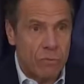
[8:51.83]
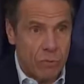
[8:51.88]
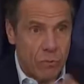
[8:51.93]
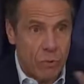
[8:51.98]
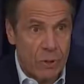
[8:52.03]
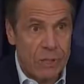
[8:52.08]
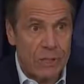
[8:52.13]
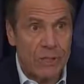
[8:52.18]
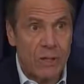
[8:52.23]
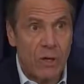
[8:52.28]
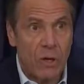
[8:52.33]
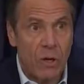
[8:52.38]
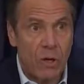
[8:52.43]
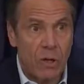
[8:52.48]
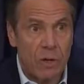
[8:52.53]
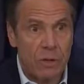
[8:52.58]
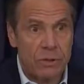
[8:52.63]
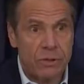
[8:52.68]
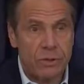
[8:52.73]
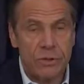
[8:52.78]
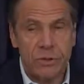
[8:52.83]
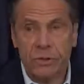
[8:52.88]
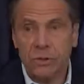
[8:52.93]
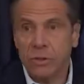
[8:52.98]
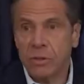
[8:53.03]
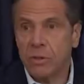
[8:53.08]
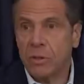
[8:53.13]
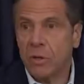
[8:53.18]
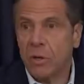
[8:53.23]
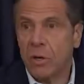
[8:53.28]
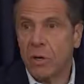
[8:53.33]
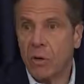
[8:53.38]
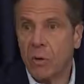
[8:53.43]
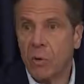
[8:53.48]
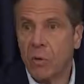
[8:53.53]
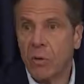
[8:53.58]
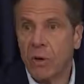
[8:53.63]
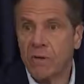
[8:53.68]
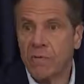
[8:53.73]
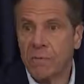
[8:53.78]
writ large,
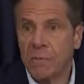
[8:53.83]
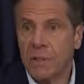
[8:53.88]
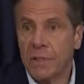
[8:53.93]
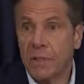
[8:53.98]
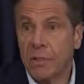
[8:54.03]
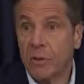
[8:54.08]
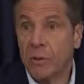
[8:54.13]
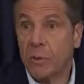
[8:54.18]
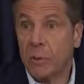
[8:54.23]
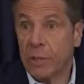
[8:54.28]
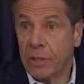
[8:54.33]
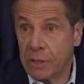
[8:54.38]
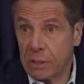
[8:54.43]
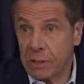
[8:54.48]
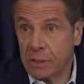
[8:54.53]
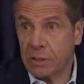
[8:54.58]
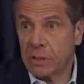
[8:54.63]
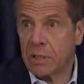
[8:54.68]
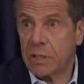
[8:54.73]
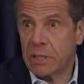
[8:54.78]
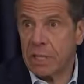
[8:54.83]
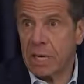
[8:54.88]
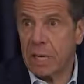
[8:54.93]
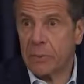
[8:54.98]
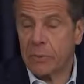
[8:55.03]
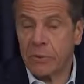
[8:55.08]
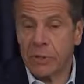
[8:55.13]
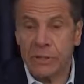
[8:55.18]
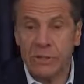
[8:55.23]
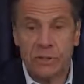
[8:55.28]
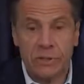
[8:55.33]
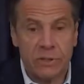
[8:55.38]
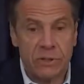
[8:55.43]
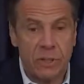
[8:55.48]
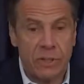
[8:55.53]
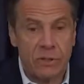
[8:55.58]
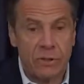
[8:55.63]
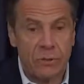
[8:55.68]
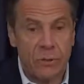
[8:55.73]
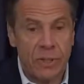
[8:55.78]
who have been doing the operations
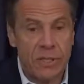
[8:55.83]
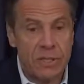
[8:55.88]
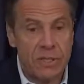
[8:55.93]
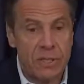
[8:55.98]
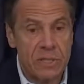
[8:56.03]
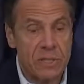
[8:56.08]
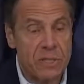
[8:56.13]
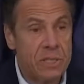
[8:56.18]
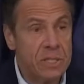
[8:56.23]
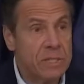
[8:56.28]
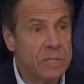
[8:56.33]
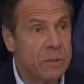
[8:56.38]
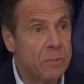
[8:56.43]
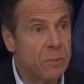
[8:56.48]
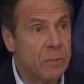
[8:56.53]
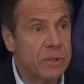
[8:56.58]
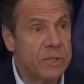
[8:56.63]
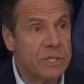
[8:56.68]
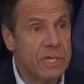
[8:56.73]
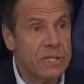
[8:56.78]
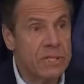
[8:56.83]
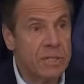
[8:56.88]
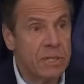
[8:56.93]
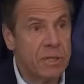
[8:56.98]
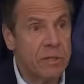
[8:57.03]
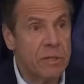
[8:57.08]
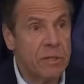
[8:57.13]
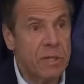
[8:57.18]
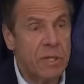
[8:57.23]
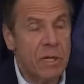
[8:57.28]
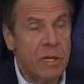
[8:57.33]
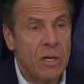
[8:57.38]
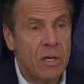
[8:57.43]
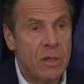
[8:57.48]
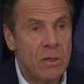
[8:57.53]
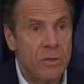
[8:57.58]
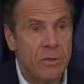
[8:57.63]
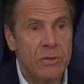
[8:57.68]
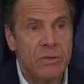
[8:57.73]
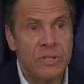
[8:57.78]
of the transit system. We tested
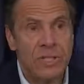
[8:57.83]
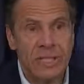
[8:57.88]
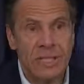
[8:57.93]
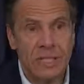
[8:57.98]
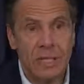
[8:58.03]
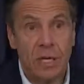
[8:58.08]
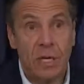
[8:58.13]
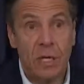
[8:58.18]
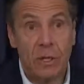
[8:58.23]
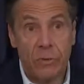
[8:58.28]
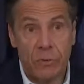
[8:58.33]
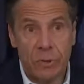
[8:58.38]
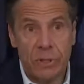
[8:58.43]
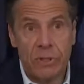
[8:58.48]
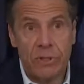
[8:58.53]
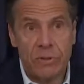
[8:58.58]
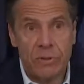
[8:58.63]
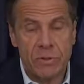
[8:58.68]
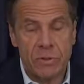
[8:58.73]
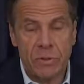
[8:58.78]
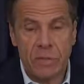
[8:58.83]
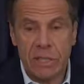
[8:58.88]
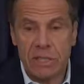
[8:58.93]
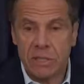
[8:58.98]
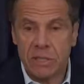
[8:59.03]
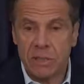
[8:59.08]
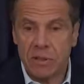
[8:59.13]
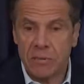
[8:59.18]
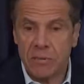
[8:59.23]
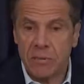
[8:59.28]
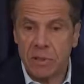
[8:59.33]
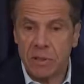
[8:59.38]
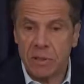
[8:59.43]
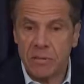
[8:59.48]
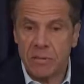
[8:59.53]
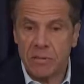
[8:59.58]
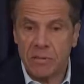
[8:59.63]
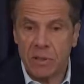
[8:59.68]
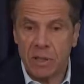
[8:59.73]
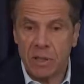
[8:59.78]
1,300, so that's a
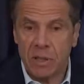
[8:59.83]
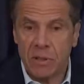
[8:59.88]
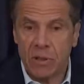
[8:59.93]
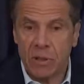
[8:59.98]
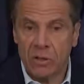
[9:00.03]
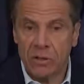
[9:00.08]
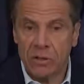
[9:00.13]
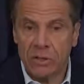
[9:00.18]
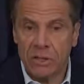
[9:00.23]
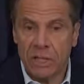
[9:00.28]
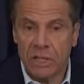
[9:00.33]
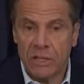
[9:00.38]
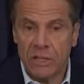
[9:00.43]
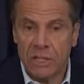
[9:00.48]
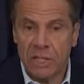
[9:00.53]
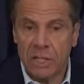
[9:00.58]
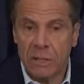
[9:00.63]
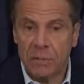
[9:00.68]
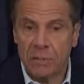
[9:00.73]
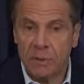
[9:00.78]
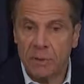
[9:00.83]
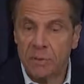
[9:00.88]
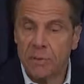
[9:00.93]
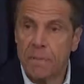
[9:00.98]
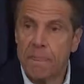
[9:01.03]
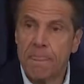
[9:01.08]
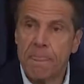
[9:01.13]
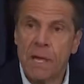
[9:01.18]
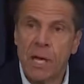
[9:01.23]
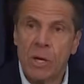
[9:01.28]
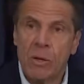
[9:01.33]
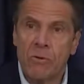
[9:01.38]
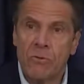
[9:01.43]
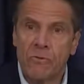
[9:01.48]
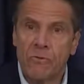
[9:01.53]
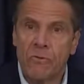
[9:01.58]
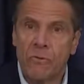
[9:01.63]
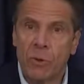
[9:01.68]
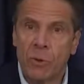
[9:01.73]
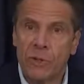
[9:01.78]
large size sample.
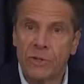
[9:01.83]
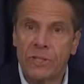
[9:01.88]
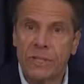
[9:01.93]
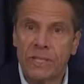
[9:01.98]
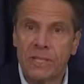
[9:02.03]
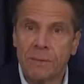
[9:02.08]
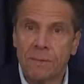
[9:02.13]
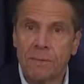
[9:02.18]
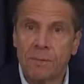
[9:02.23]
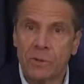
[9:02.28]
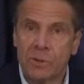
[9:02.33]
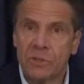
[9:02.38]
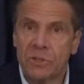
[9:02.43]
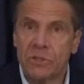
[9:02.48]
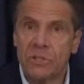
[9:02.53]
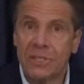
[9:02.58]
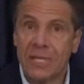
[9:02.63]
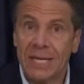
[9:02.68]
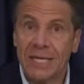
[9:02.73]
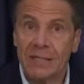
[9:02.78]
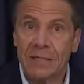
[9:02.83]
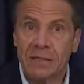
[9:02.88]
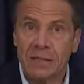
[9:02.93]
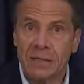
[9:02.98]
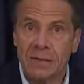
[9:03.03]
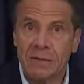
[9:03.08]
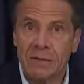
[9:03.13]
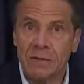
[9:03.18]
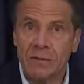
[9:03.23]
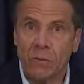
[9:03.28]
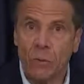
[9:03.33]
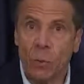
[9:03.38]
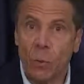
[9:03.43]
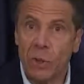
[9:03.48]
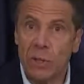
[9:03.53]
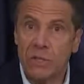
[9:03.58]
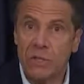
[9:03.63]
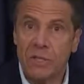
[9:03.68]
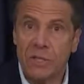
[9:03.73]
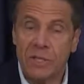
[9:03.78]
14%
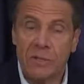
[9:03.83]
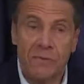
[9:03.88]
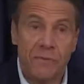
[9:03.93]
was the